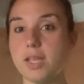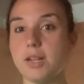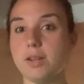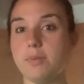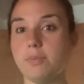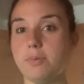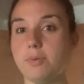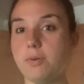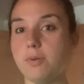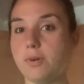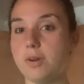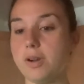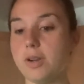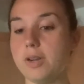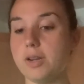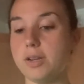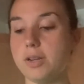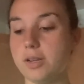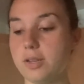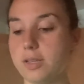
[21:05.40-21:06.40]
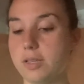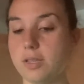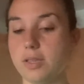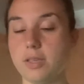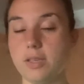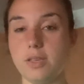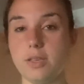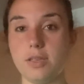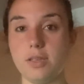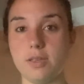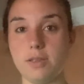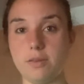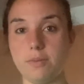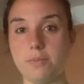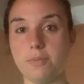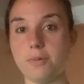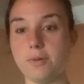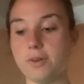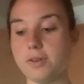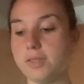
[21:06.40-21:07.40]
and pour
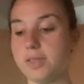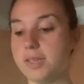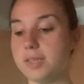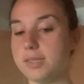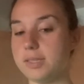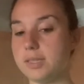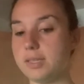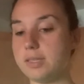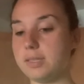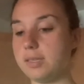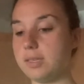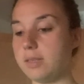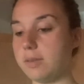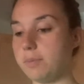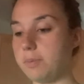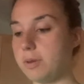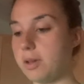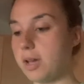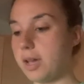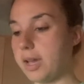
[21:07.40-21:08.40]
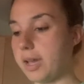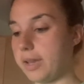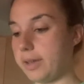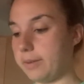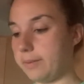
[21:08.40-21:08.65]
this into the pot.